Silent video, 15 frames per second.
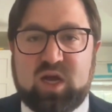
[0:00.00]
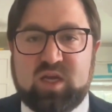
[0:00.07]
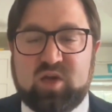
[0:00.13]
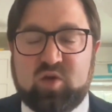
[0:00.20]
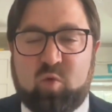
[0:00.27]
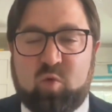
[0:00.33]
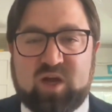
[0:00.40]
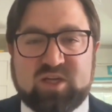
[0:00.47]

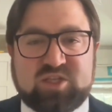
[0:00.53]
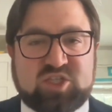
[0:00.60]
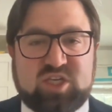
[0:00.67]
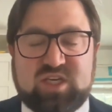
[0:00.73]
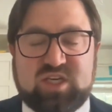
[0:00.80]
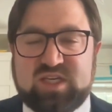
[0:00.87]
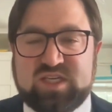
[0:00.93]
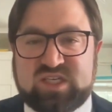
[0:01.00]
in
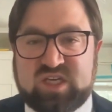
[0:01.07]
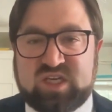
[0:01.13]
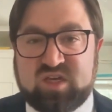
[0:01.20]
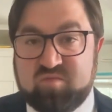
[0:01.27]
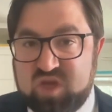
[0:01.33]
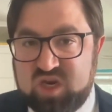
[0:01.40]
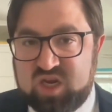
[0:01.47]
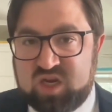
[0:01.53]
question is
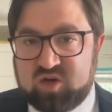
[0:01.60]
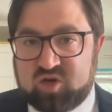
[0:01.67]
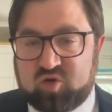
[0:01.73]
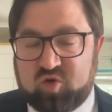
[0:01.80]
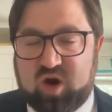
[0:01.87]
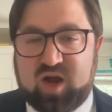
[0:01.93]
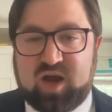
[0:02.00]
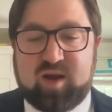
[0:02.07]
committing a
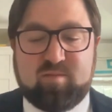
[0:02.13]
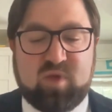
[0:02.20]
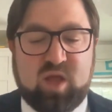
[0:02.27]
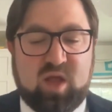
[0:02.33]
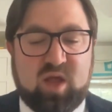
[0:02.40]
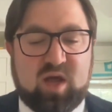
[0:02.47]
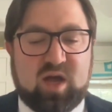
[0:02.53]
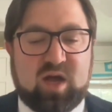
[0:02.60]
crime,
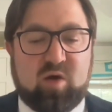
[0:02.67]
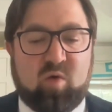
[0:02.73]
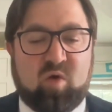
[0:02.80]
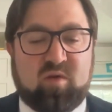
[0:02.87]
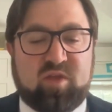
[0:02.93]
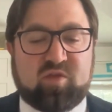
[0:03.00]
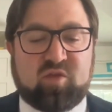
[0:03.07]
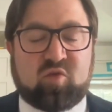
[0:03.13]

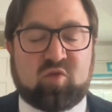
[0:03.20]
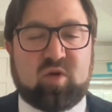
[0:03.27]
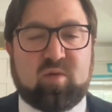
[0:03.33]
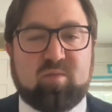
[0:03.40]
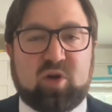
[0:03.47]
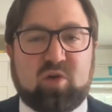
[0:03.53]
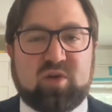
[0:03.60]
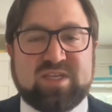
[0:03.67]
or that the
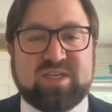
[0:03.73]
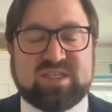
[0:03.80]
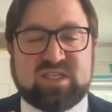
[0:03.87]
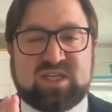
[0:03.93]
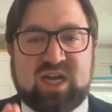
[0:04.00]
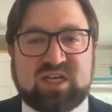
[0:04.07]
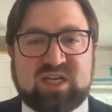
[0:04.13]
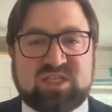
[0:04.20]
criminal is
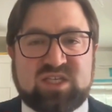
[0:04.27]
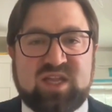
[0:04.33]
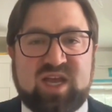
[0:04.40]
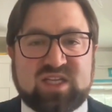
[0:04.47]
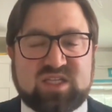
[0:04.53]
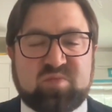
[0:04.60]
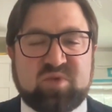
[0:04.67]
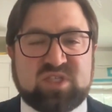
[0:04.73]
attached to
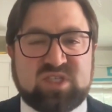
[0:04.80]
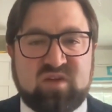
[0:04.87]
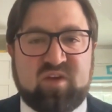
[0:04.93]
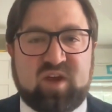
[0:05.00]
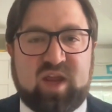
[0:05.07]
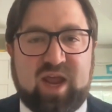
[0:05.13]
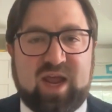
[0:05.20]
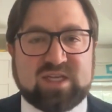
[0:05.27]
that
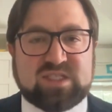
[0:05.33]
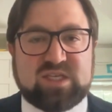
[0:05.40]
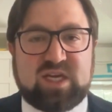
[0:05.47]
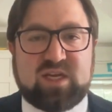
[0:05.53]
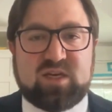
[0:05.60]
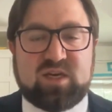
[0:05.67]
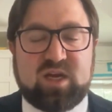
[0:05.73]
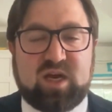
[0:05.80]
specific
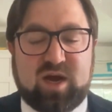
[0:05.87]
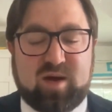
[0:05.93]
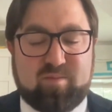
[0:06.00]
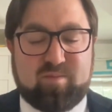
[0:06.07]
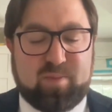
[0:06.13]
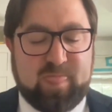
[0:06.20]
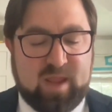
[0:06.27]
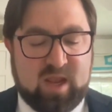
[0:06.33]
asset.
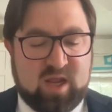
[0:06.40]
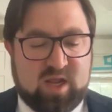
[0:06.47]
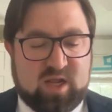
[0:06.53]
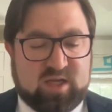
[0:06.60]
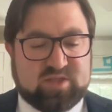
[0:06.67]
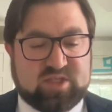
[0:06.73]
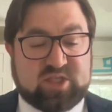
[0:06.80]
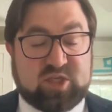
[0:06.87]

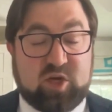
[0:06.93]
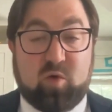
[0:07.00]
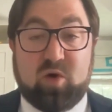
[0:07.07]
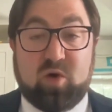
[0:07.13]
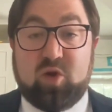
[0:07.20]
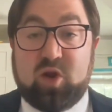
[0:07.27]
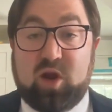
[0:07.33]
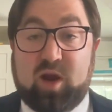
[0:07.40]
And
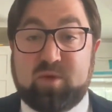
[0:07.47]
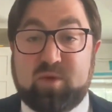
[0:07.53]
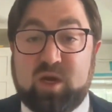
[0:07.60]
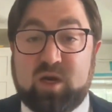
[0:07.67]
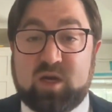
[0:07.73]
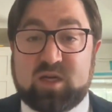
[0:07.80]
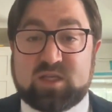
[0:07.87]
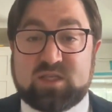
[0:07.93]
so I'm
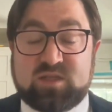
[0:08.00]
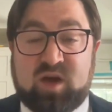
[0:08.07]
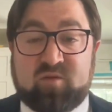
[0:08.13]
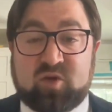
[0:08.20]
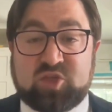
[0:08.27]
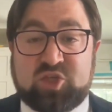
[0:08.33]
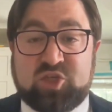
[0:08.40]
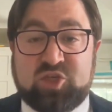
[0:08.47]
going to
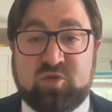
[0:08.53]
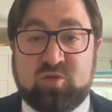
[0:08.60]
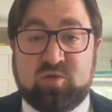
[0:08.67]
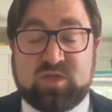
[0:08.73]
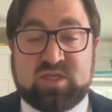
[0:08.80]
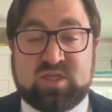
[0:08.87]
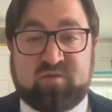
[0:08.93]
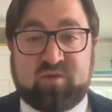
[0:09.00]
cover
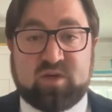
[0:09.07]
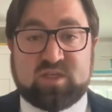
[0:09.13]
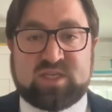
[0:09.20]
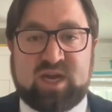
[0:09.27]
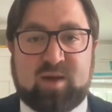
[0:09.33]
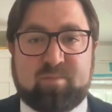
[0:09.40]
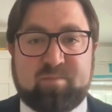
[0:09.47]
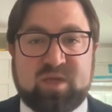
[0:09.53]
two different
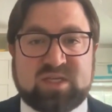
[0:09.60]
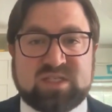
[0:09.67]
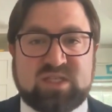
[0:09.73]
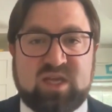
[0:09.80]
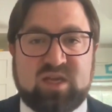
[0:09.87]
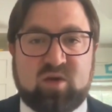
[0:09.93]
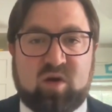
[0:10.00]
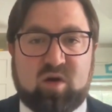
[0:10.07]

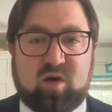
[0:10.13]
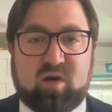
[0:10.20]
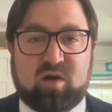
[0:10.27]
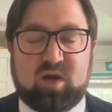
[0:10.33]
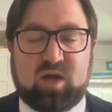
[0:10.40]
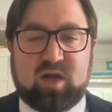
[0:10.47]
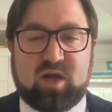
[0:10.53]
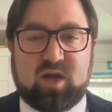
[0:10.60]
topics that
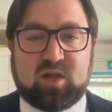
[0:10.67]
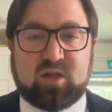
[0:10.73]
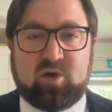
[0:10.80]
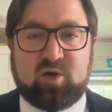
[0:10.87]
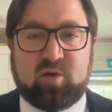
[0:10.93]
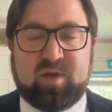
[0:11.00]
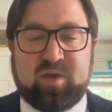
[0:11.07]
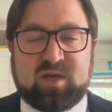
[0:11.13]
are a
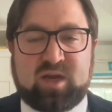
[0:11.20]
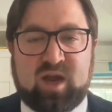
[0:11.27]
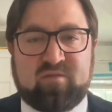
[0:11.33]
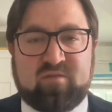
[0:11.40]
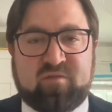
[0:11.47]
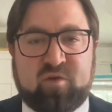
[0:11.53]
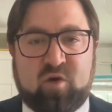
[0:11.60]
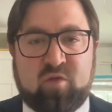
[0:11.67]
little bit
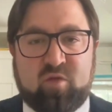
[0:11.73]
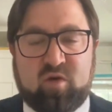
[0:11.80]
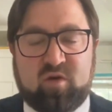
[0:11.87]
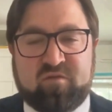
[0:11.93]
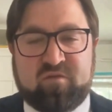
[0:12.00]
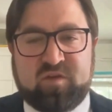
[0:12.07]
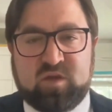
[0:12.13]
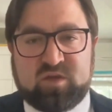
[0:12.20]
kind of
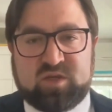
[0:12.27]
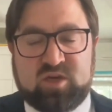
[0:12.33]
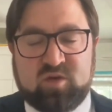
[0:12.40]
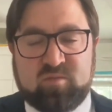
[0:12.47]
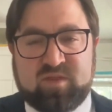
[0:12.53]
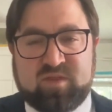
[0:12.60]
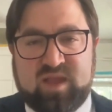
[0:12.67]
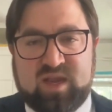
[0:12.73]
further afield
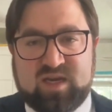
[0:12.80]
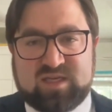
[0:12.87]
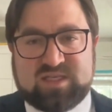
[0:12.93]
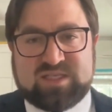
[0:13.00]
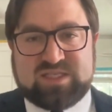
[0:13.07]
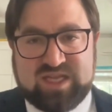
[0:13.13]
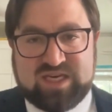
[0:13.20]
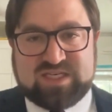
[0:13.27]
here, but
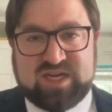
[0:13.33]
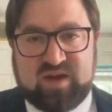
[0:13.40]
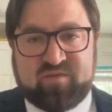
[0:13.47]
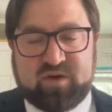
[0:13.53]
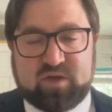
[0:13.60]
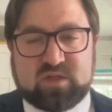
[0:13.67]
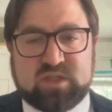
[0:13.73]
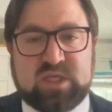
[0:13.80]
then that
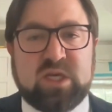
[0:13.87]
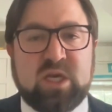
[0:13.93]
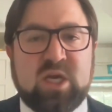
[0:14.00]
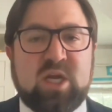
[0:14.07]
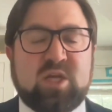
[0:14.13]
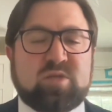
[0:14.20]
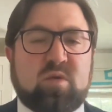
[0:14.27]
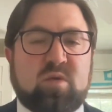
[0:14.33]
definitely
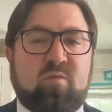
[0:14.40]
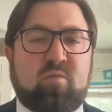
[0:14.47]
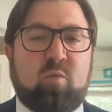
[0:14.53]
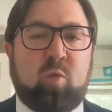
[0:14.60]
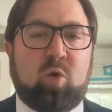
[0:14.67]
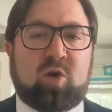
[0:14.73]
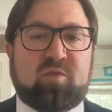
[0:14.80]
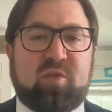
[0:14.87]
sort of
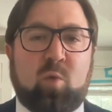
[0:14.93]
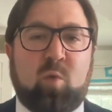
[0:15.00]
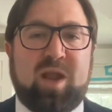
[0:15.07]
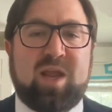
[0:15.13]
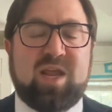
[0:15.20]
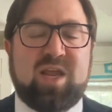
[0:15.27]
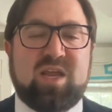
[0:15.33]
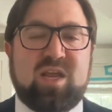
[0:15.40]
work their
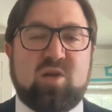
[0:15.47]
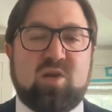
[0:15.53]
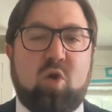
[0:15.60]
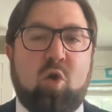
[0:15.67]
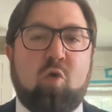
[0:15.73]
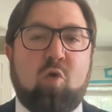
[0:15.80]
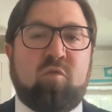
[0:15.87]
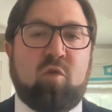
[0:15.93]
way in
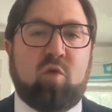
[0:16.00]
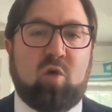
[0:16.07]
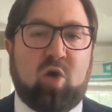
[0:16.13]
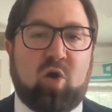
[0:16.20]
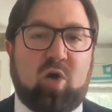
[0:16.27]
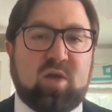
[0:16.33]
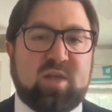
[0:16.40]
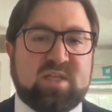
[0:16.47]

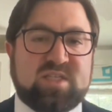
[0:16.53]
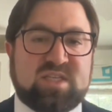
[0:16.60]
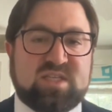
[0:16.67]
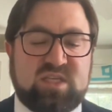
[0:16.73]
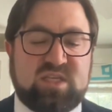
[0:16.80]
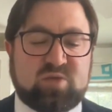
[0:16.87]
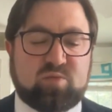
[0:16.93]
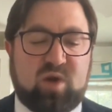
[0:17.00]
overall into
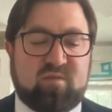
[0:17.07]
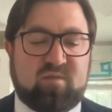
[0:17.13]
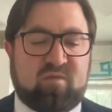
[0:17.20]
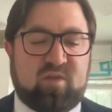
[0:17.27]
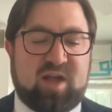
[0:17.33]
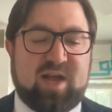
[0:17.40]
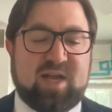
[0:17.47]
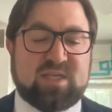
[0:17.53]
these red
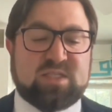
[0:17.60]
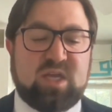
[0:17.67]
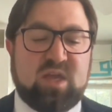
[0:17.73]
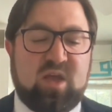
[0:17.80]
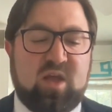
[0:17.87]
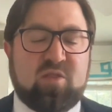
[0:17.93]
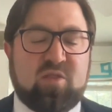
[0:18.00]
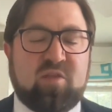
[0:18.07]
flags.
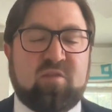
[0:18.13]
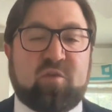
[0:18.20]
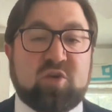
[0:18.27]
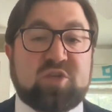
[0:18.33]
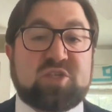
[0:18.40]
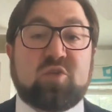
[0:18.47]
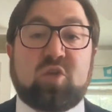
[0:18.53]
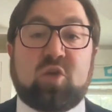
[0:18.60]
The
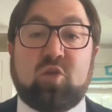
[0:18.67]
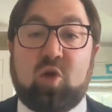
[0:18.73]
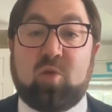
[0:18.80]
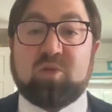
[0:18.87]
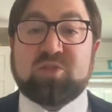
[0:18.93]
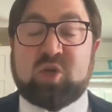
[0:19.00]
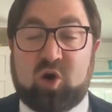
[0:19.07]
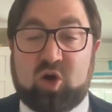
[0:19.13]
first are the
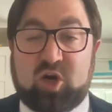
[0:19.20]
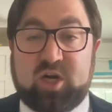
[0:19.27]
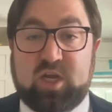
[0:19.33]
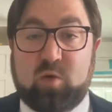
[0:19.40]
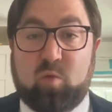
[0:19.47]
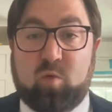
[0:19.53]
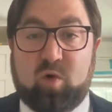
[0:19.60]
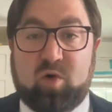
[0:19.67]
global
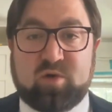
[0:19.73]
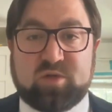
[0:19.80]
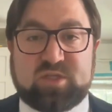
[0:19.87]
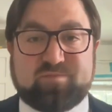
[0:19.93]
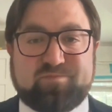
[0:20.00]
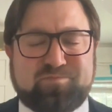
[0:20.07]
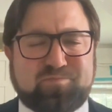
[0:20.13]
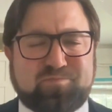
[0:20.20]
targeting orders.